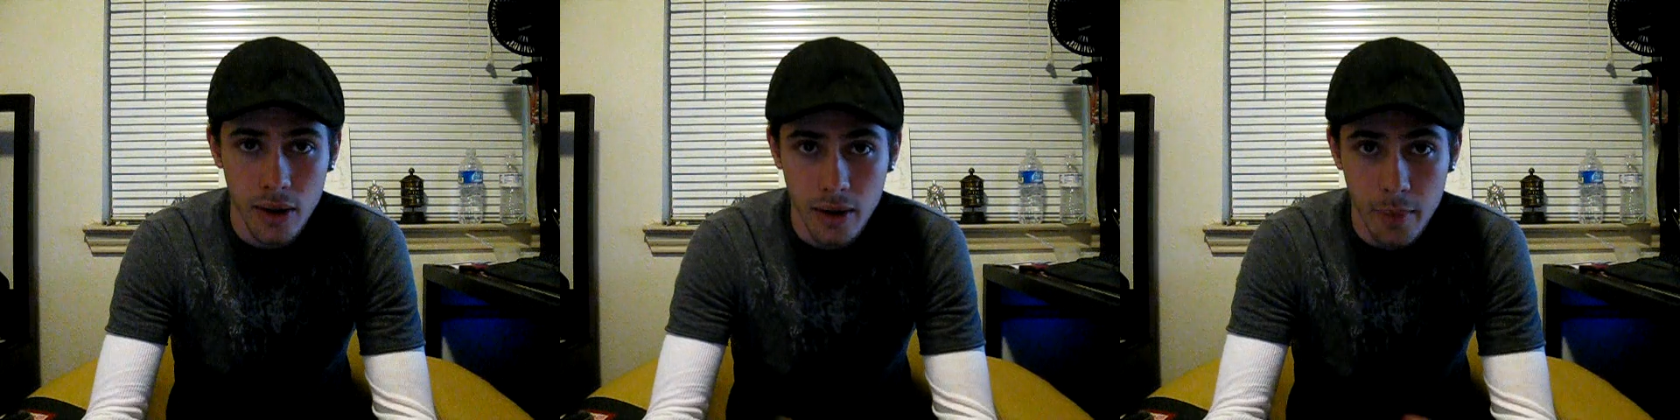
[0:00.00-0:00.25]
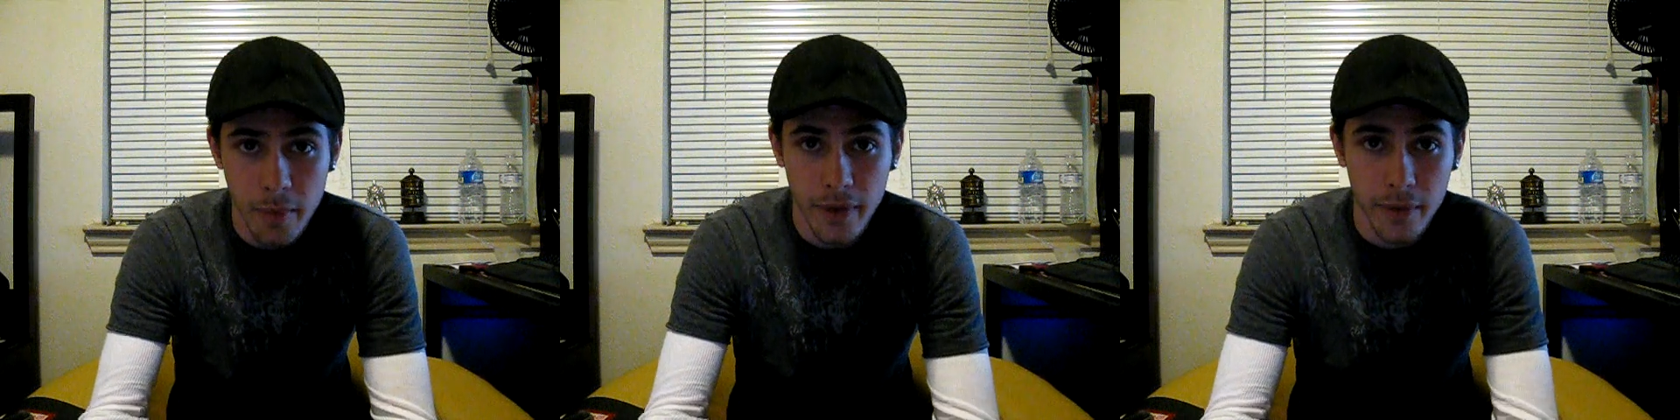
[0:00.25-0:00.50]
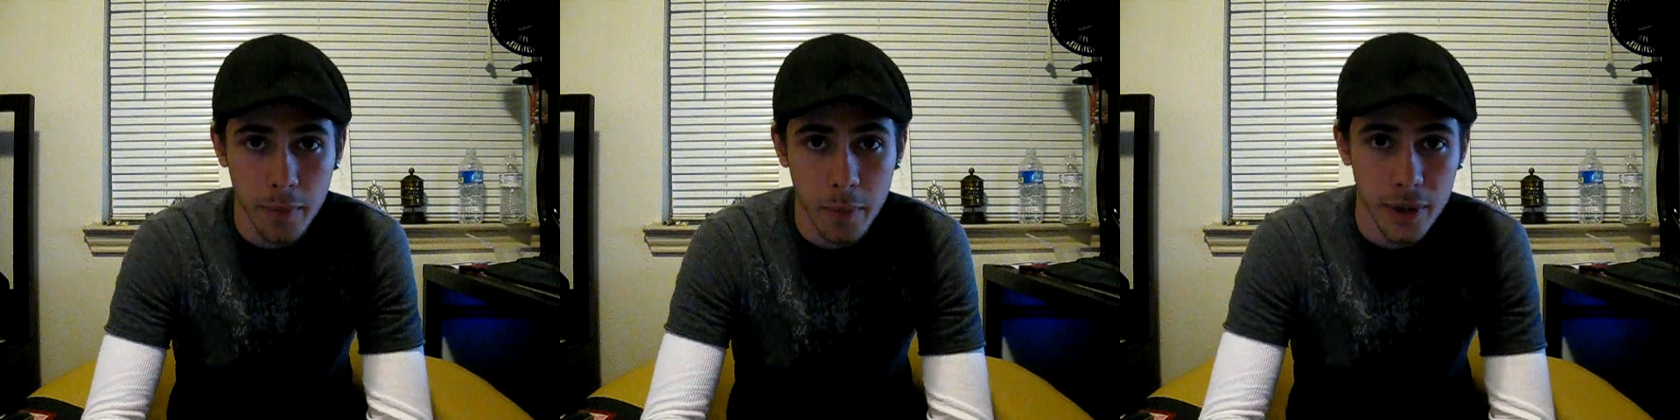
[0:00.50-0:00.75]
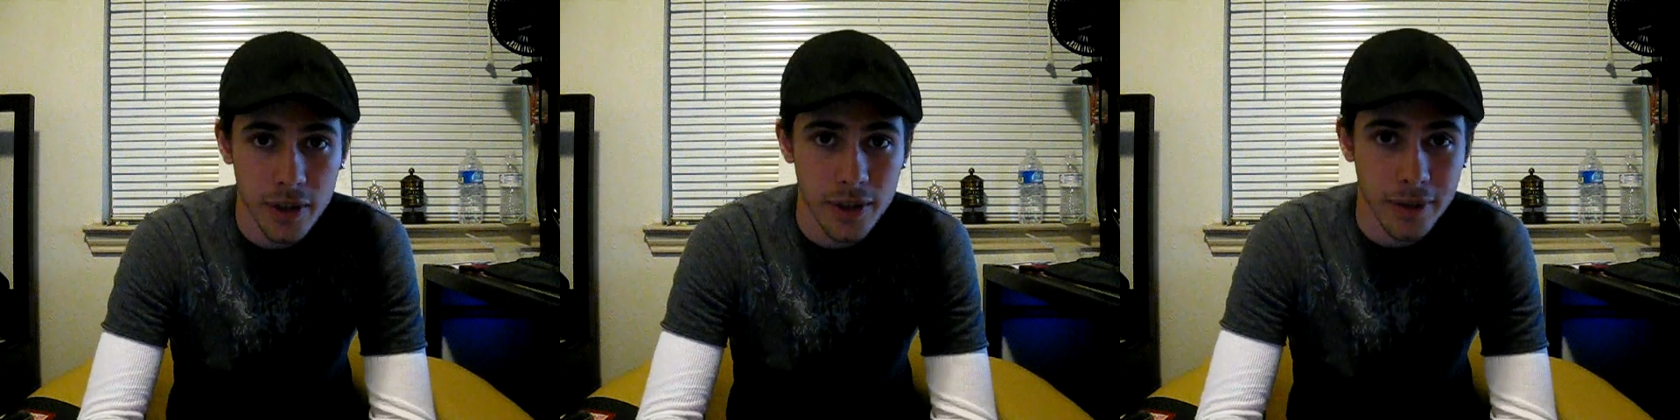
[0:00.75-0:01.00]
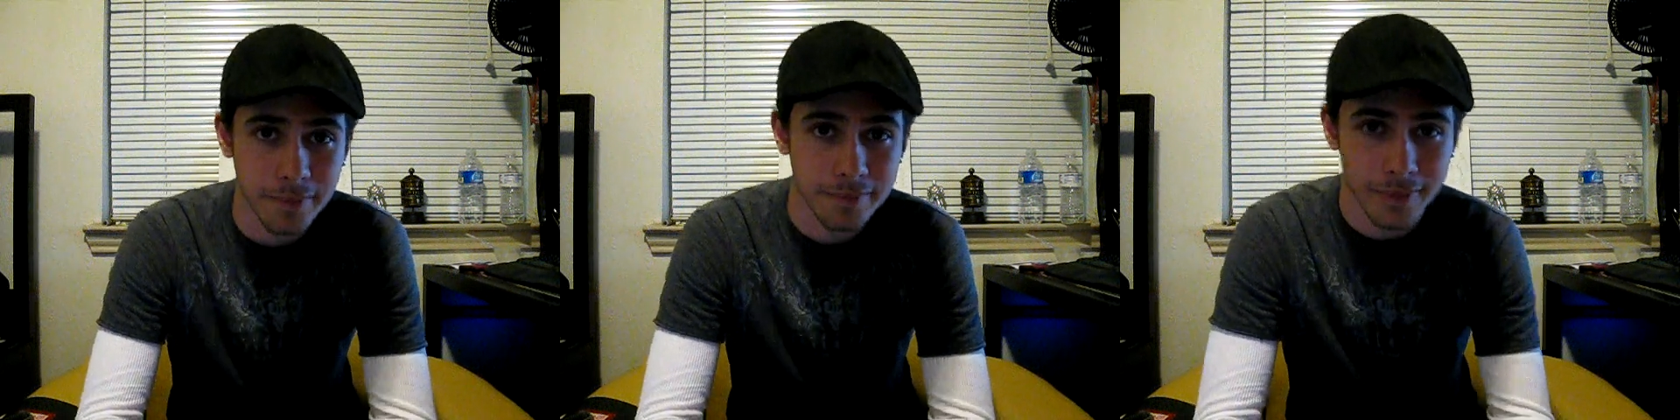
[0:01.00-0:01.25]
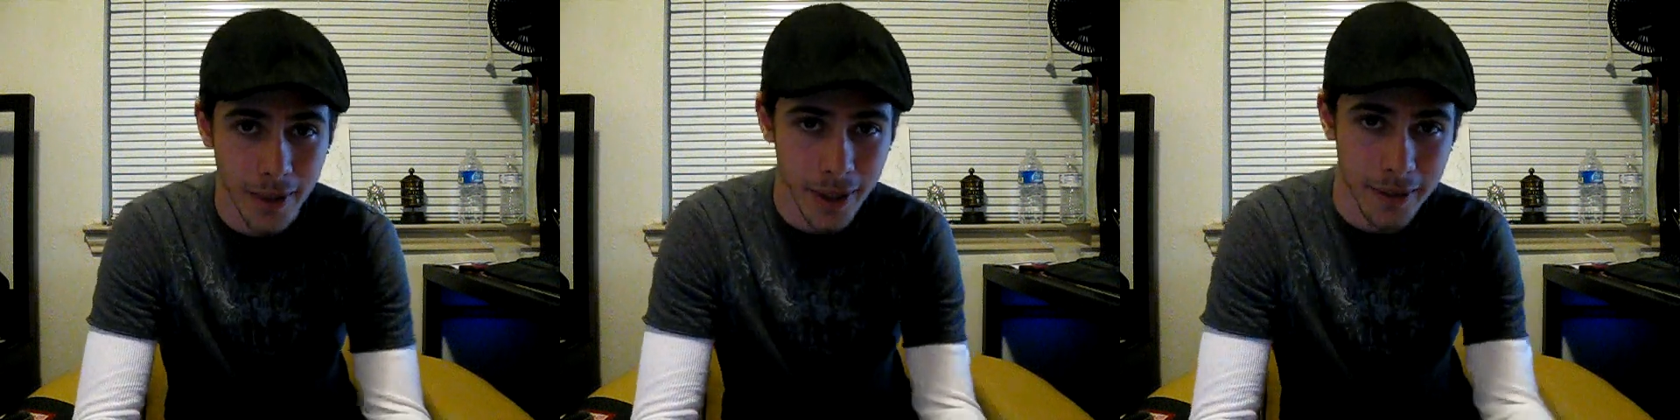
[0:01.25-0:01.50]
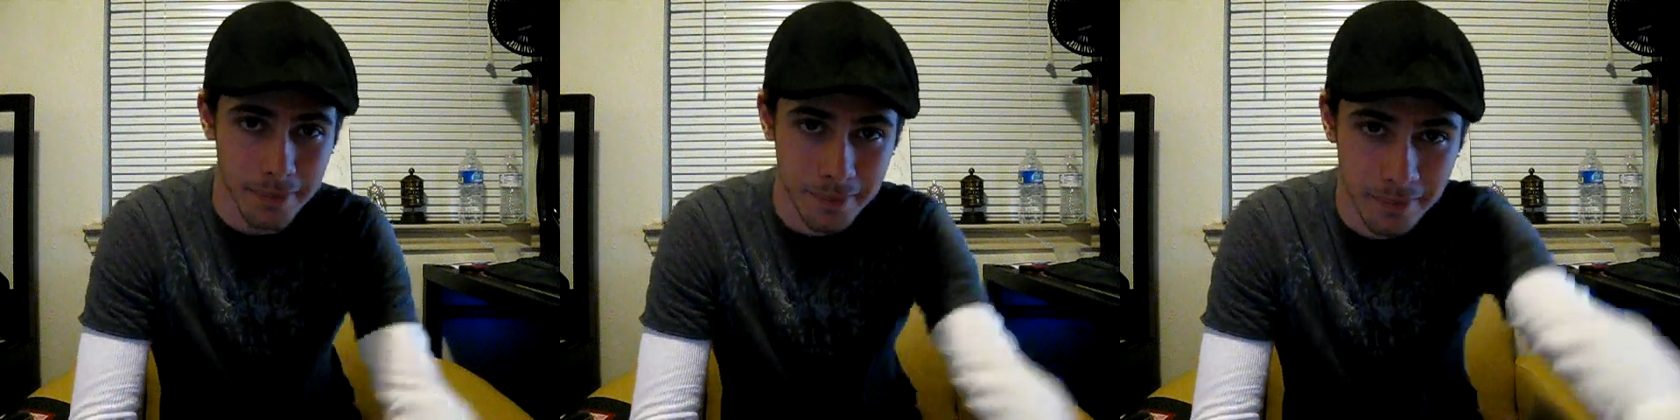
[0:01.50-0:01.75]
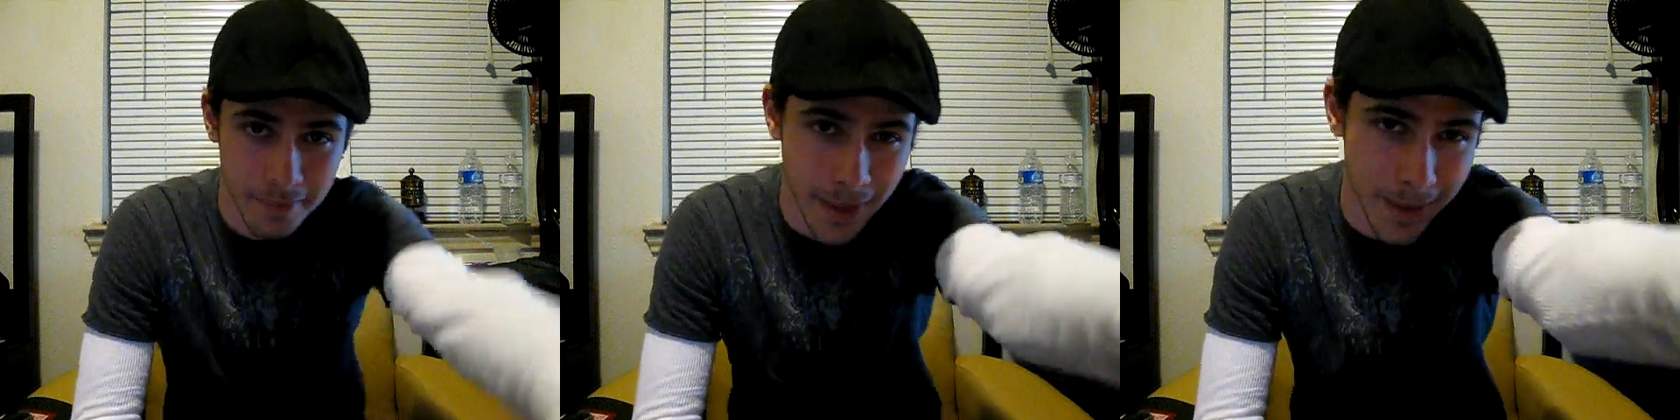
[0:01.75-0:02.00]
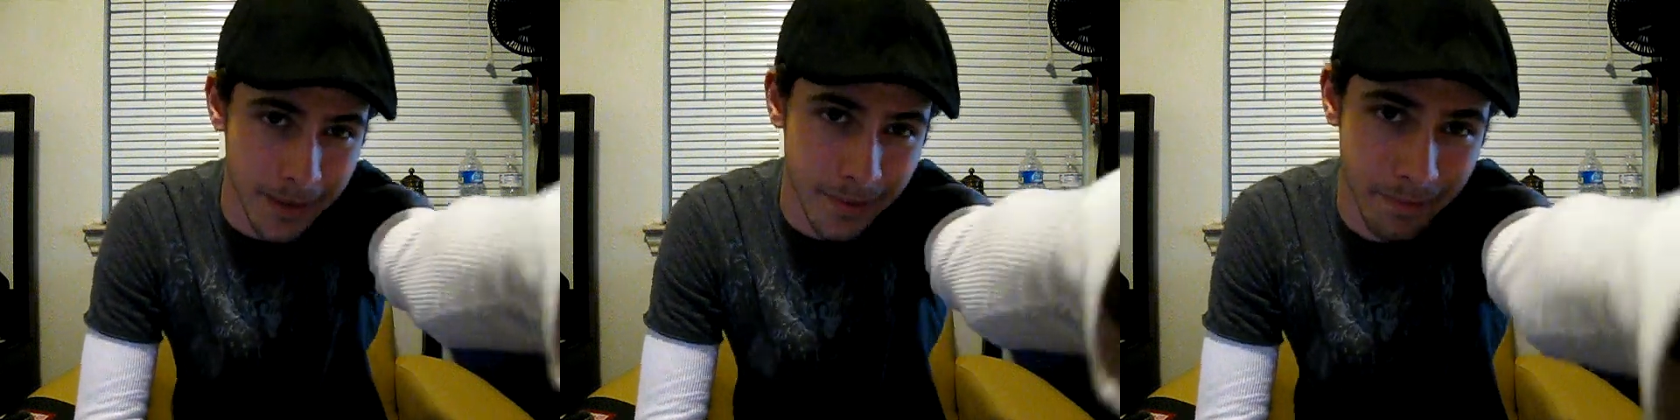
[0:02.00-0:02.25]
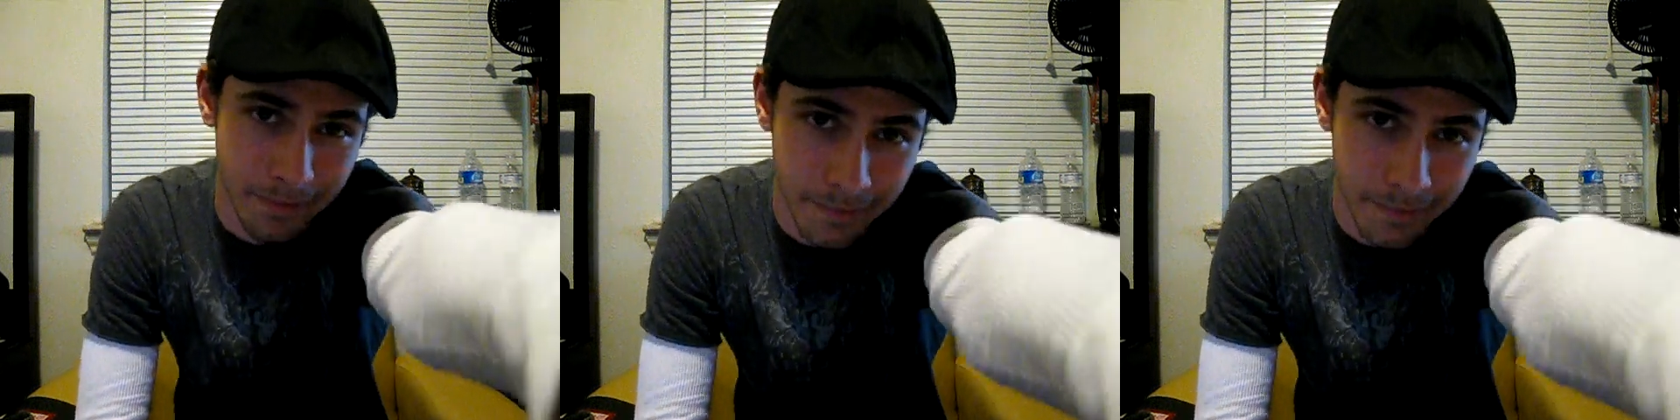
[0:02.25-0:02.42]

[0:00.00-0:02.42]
I'll come back for part 2. Alright, thanks.